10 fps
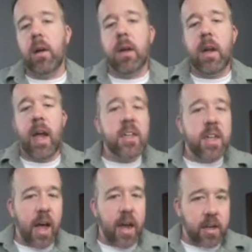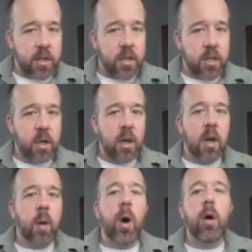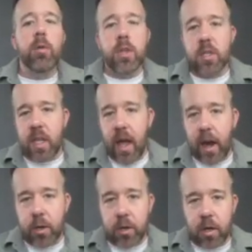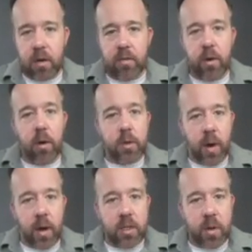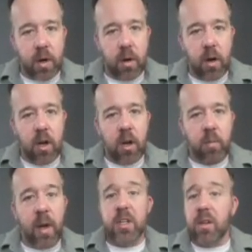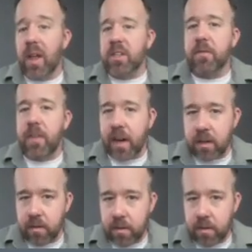An antagonist opposes the action of the neurotransmitter, makes it less effective.